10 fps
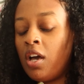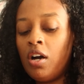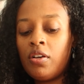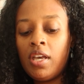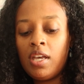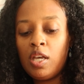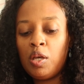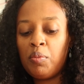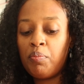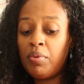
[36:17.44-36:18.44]
Okay,
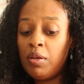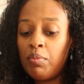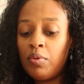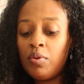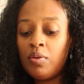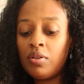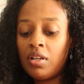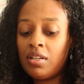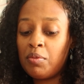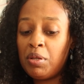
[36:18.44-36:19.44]
people
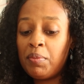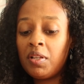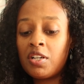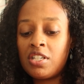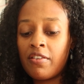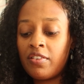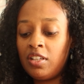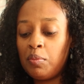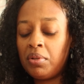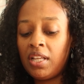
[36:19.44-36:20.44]
people are
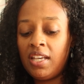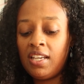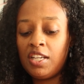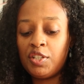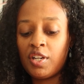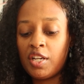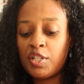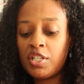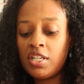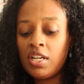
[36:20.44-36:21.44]
definitely playing in your
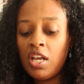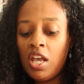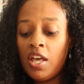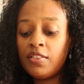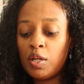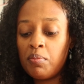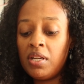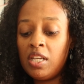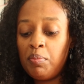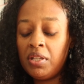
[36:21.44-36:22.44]
energy. They're
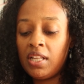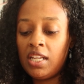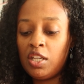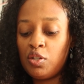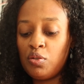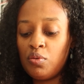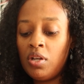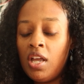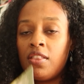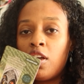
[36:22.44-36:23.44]
manipulating you.
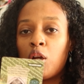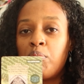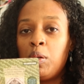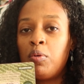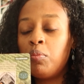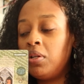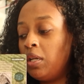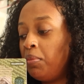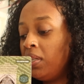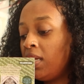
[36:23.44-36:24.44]
There are people
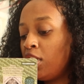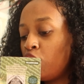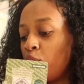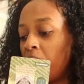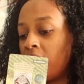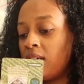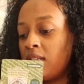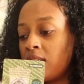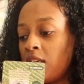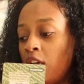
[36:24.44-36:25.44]
manipulating you
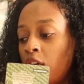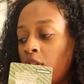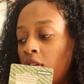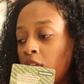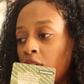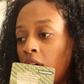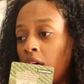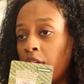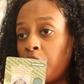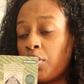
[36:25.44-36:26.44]
because
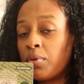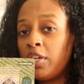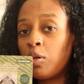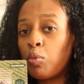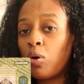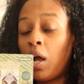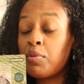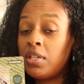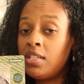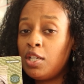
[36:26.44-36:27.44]
uh, three or more, I
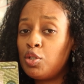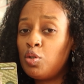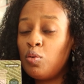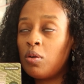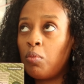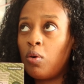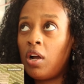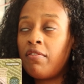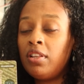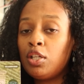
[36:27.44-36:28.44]
was going to say two or
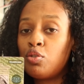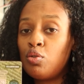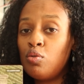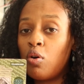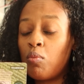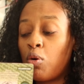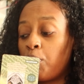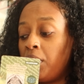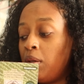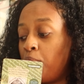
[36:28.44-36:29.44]
more, I feel like two or more
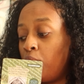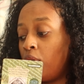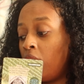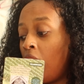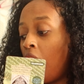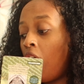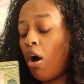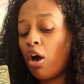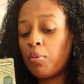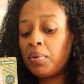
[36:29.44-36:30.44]
people
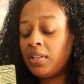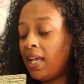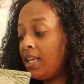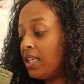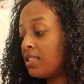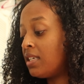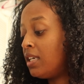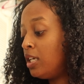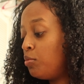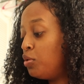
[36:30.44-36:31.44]
are planning to
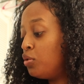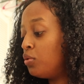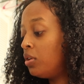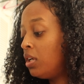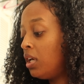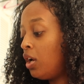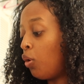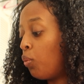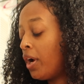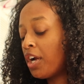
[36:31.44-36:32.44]
keep you
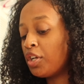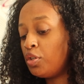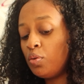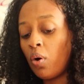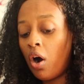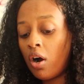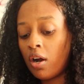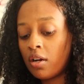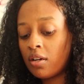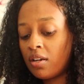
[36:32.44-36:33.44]
where you
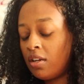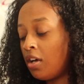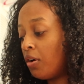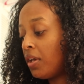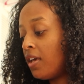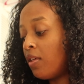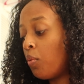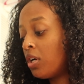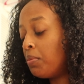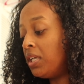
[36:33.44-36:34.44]
are. Okay, they
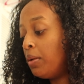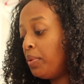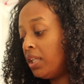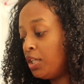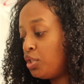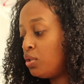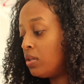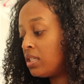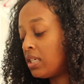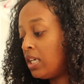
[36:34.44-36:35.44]
want to manipulate you
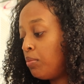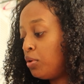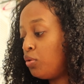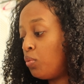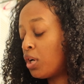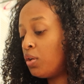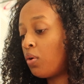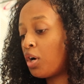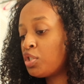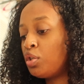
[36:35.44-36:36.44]
into keeping you where you
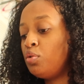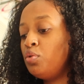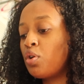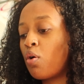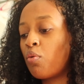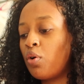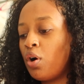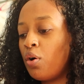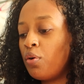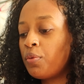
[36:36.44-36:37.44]
are so you don't
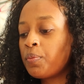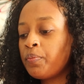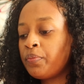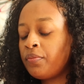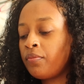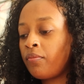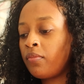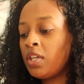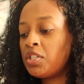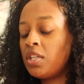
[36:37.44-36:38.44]
go
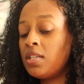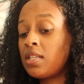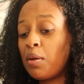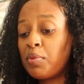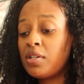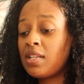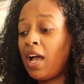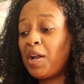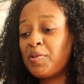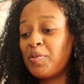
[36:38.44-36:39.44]
to this empress.
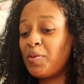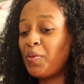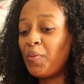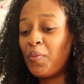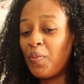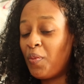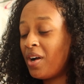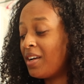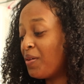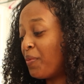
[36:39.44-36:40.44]
I don't know
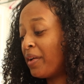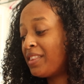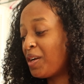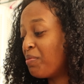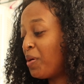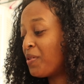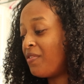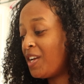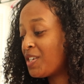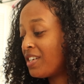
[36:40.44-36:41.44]
what what their
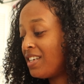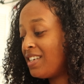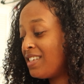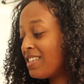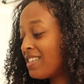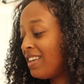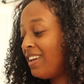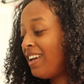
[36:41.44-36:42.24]
motivation is.